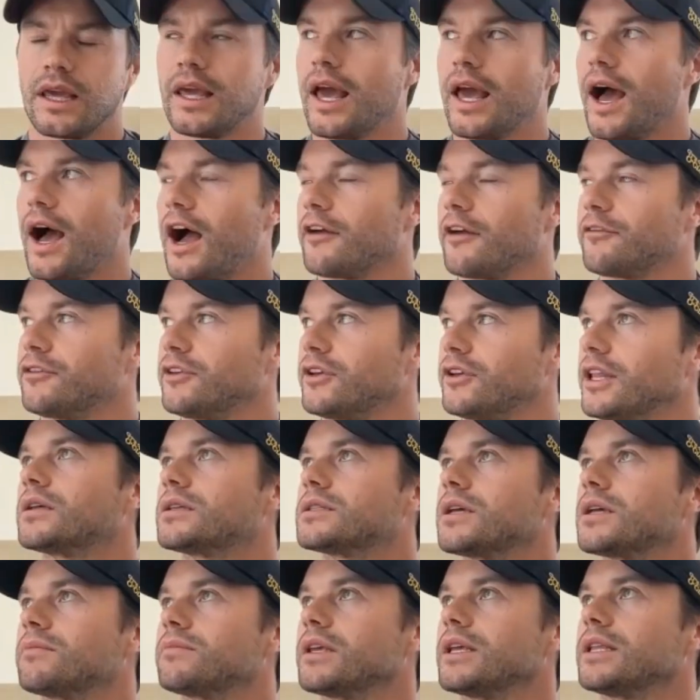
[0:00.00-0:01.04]
Yeah, I feel
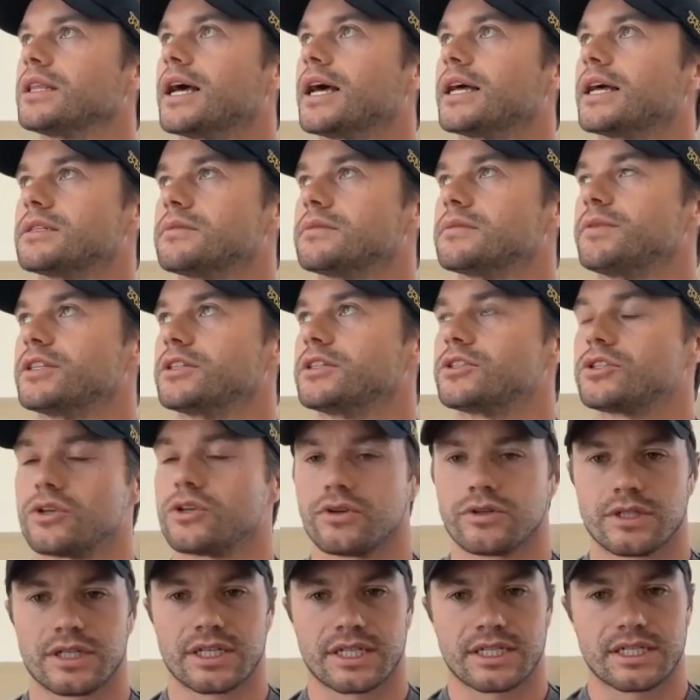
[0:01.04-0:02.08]
something that's been so
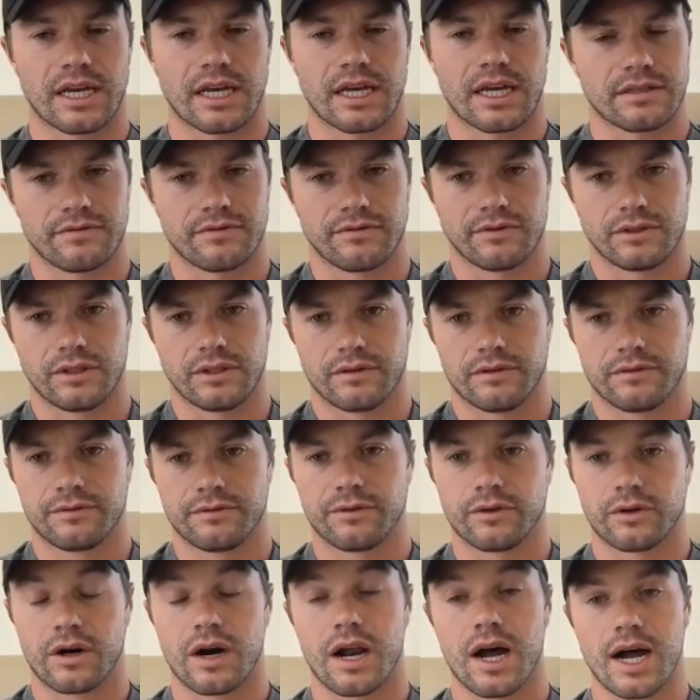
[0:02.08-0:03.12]
successful
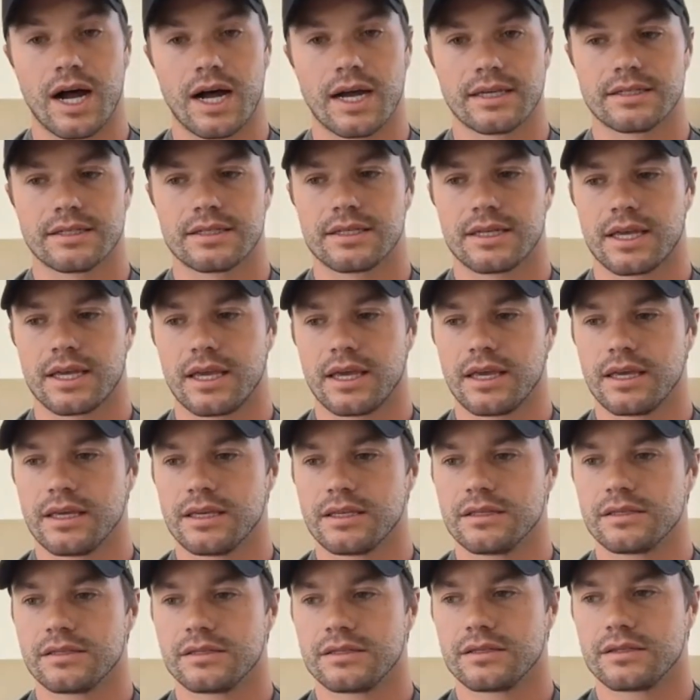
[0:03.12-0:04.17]
for us
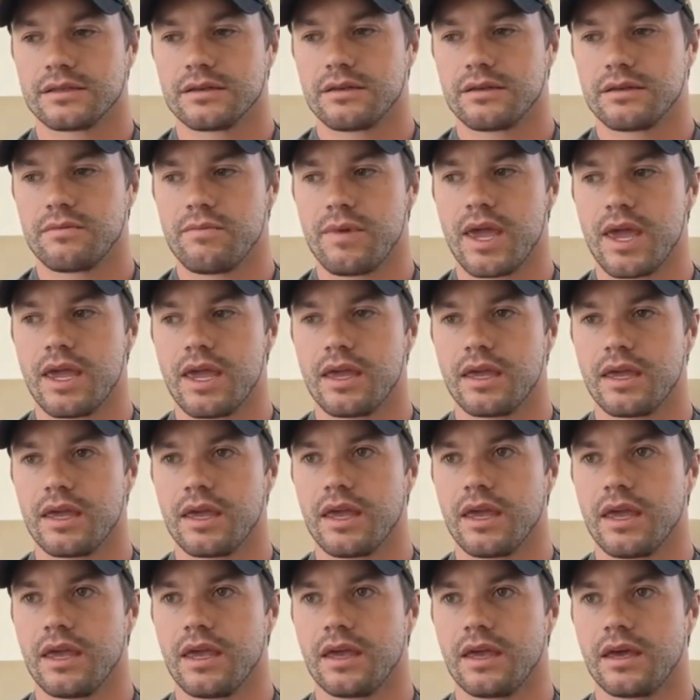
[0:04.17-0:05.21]
is
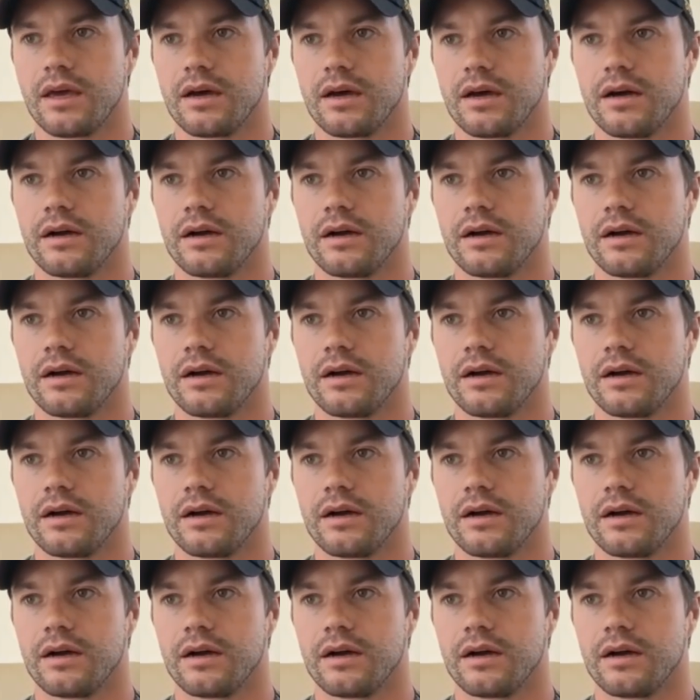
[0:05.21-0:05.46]
making